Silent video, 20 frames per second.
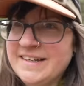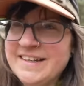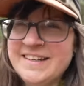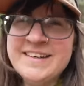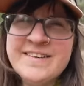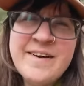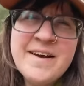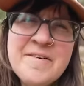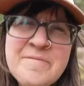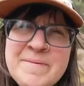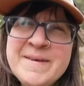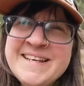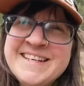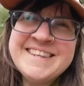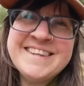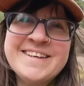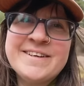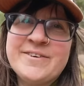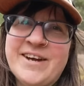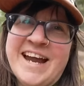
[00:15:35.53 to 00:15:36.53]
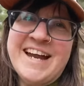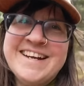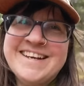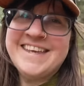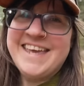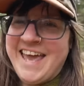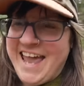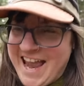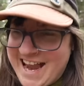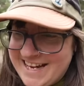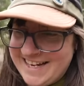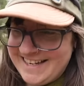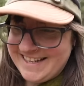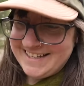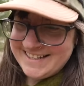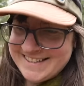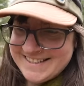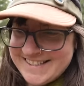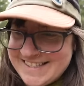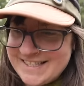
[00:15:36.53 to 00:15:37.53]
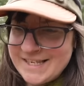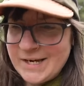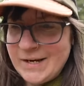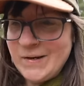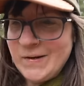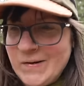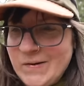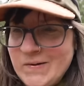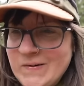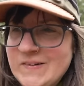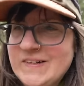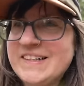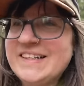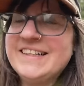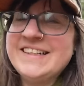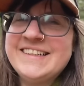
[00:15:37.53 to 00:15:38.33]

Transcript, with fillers: you know, I've been to the Grand Canyon, so